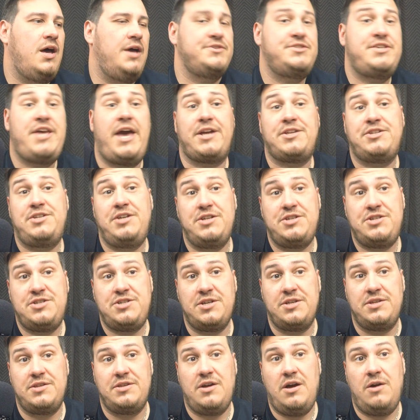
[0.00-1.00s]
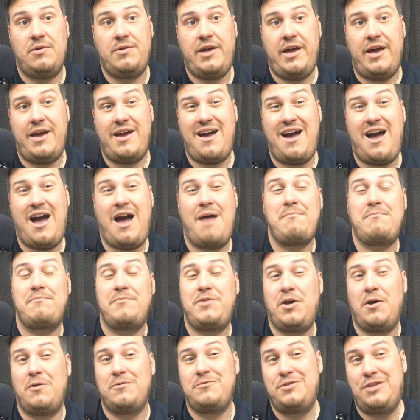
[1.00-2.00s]
Tactician, okay?
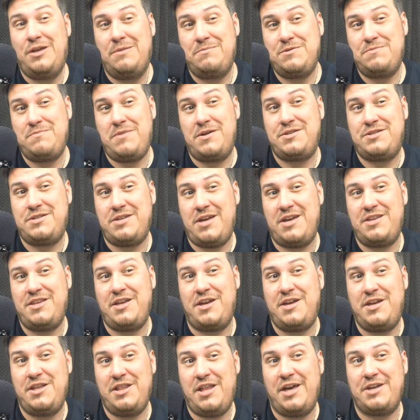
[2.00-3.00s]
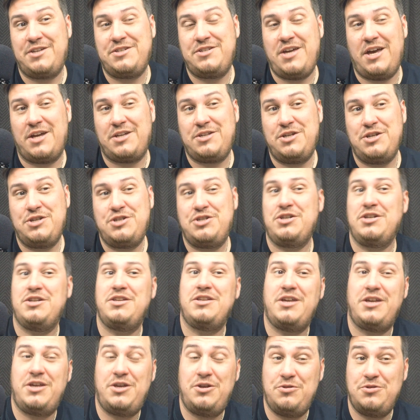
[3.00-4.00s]
Nims may say that he likes
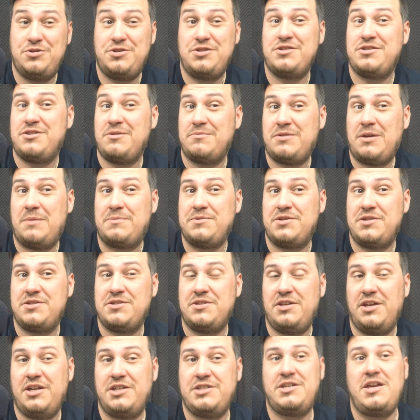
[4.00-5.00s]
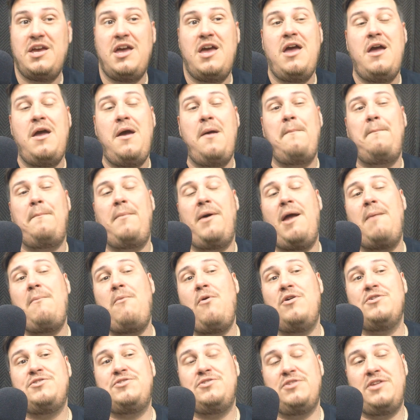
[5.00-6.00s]
Tactician, he uses it sometimes in his list, but I'm
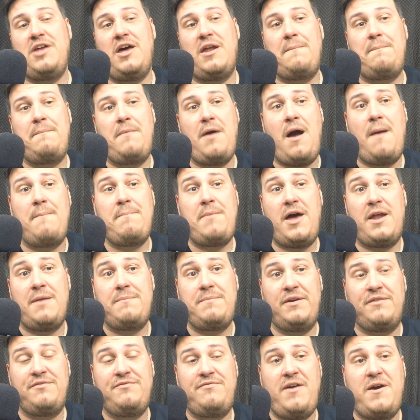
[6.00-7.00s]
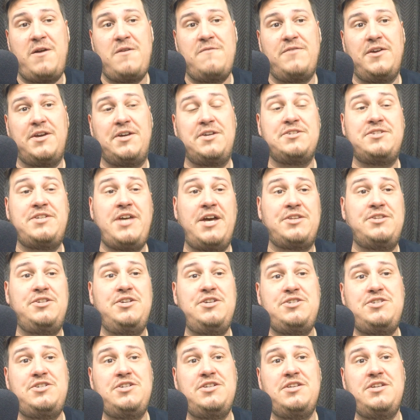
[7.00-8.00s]
also not a big fan of it, because
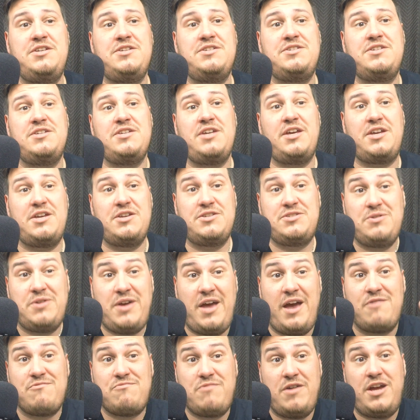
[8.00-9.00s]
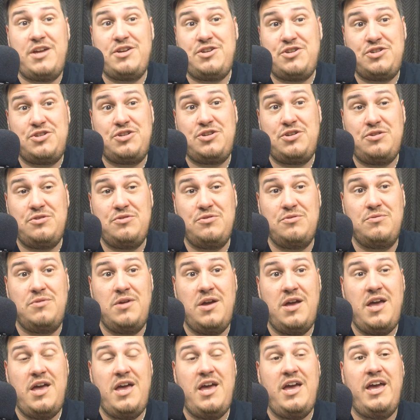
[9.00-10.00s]
Tactician is like, it's okay, at range 2,
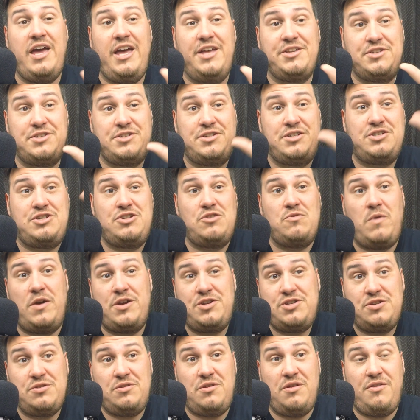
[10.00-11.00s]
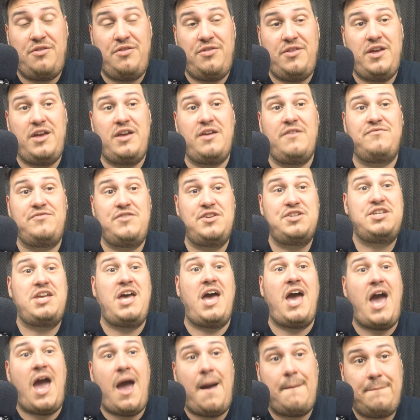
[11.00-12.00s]
it's a situational thing. If this
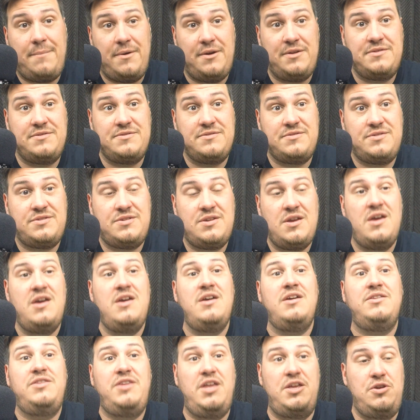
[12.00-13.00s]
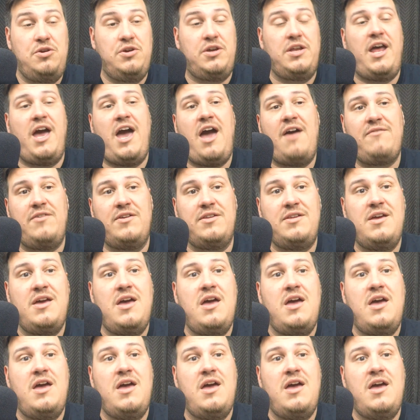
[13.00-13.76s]
happens, then you can have it.